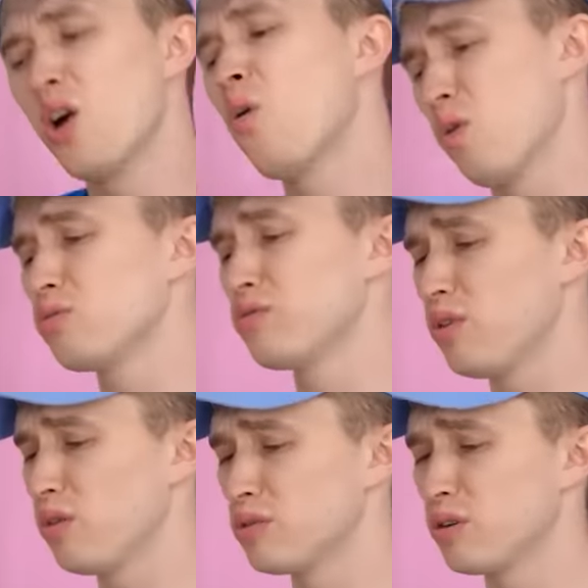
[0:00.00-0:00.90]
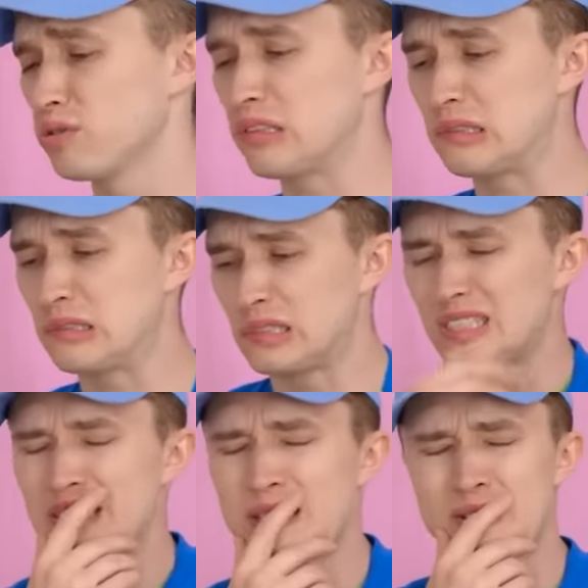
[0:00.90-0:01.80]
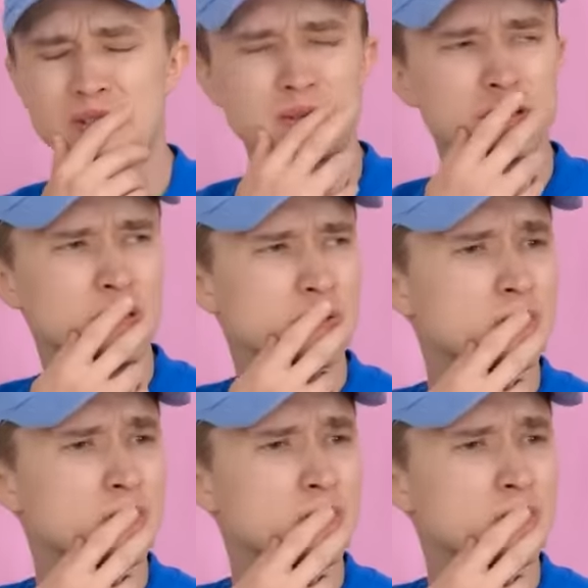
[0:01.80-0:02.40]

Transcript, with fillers: okay. Don't panic. Let me think about